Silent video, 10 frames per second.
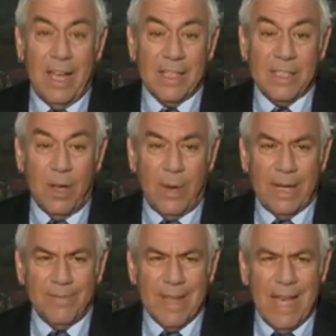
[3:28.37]
So
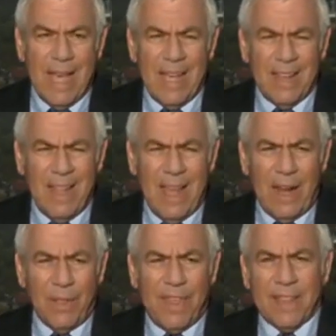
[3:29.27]
I
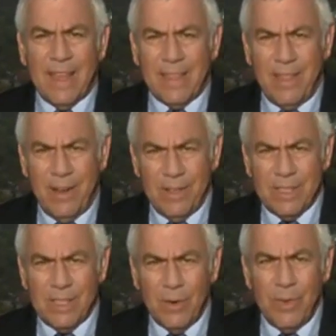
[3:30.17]
don't think that
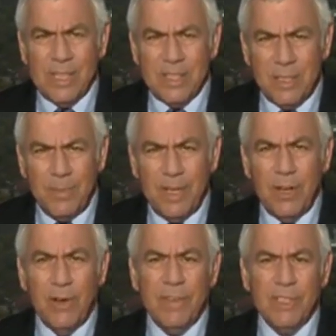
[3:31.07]
there's a reason to be
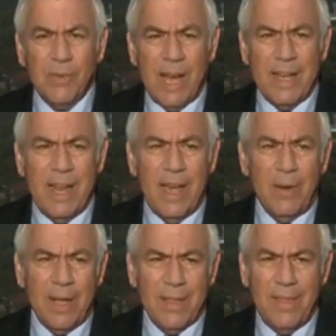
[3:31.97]
nervous right
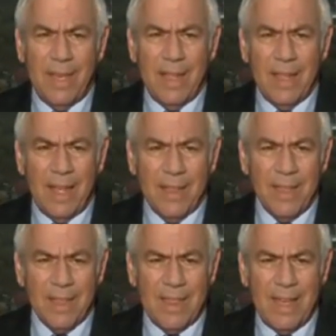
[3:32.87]
now. I
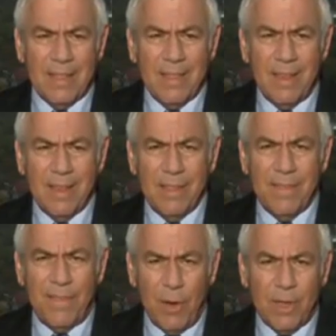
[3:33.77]
think that the
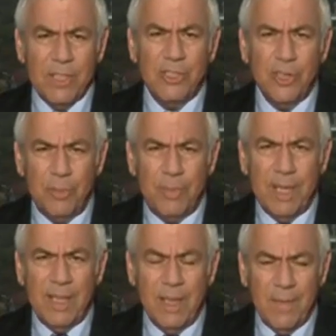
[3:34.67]
focus should
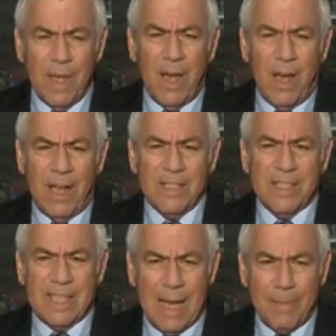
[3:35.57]
be on
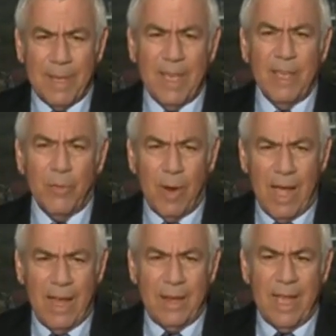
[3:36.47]
stopping
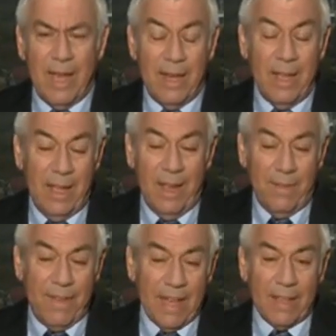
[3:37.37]
Iran. And in
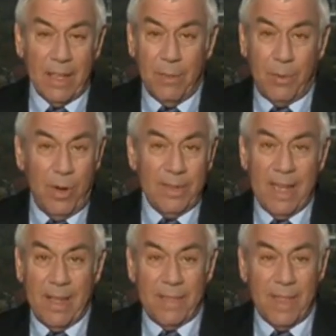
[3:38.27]
fact, I could point
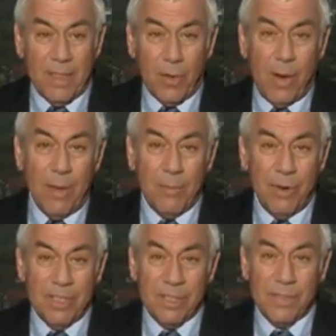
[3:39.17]
out that the Crown
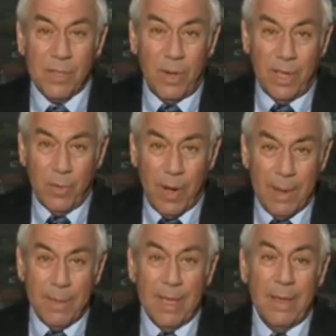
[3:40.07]
Prince of Saudi
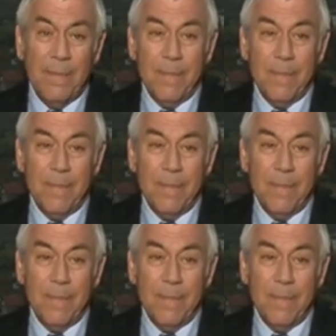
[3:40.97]
Arabia